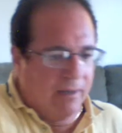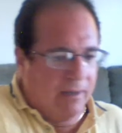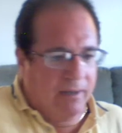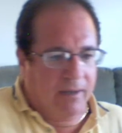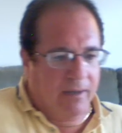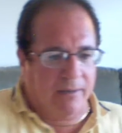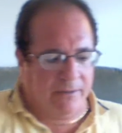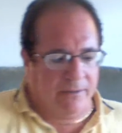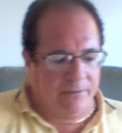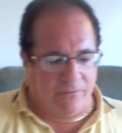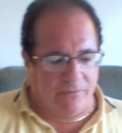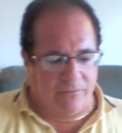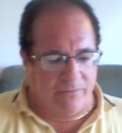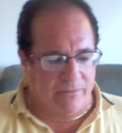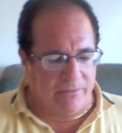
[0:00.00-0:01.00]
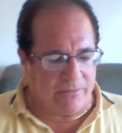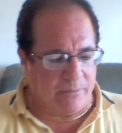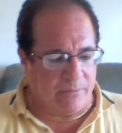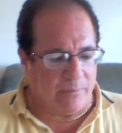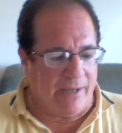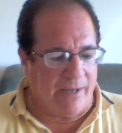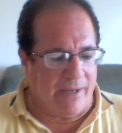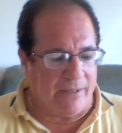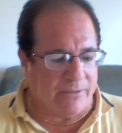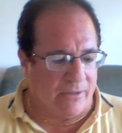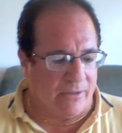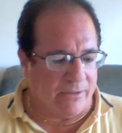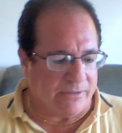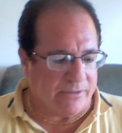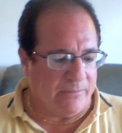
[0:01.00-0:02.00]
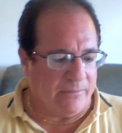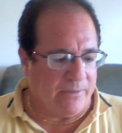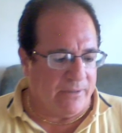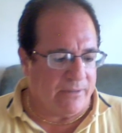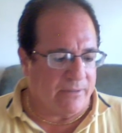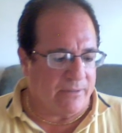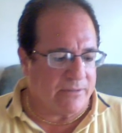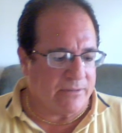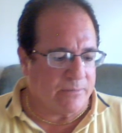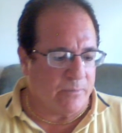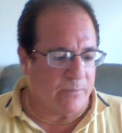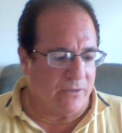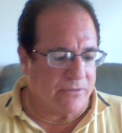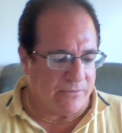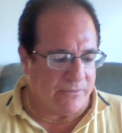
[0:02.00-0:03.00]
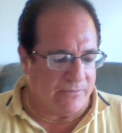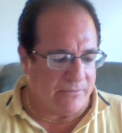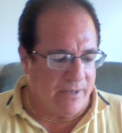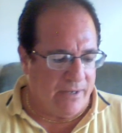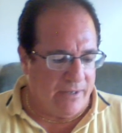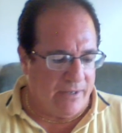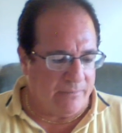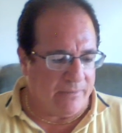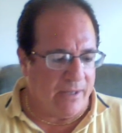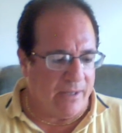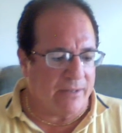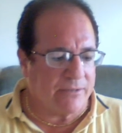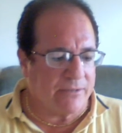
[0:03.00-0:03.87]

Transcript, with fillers: I think they're first. They're playing Tulsa. It'll be an explosive game, a lot of